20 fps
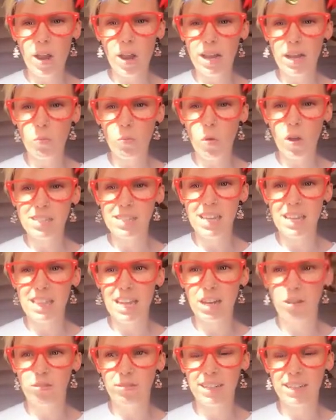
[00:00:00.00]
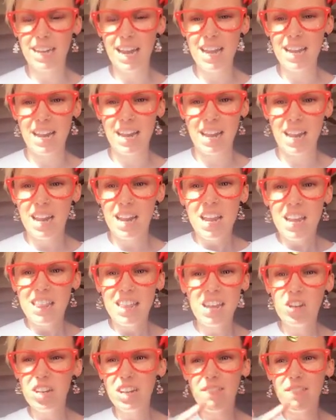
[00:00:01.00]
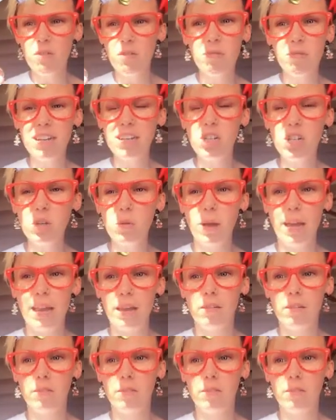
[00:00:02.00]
it was that they created. They could even redo it.